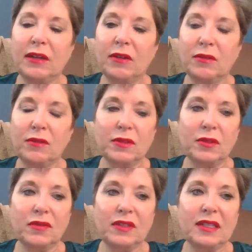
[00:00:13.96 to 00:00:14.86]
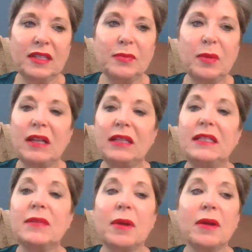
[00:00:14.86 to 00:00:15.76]
good, or service that's brought
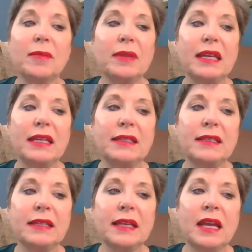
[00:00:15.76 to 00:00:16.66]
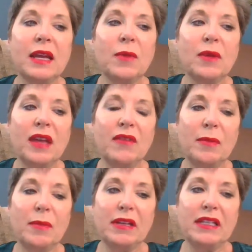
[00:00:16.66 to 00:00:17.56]
into the marketplace with
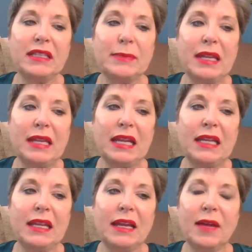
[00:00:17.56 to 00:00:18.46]
heavy market spending.